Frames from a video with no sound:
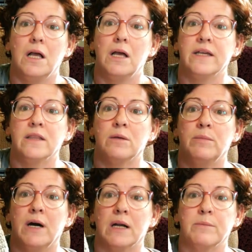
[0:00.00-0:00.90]
in the
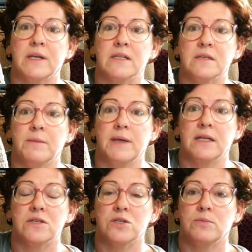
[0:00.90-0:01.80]
bottom, because I made
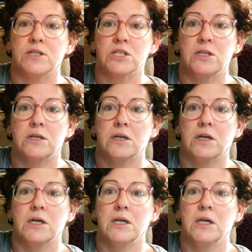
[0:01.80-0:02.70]
it so much
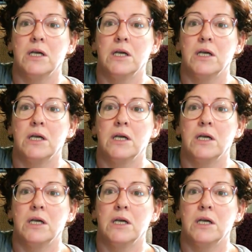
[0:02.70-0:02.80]
longer.